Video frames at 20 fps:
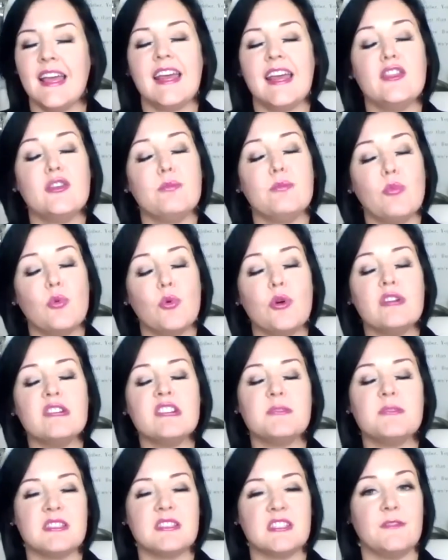And the more
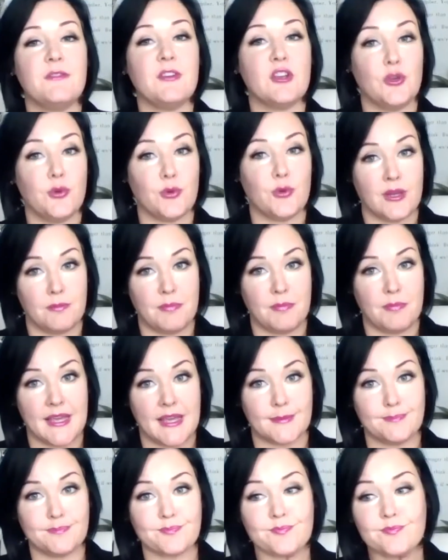specific you can
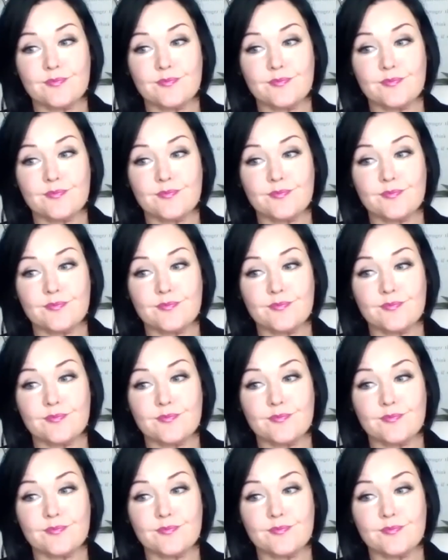be,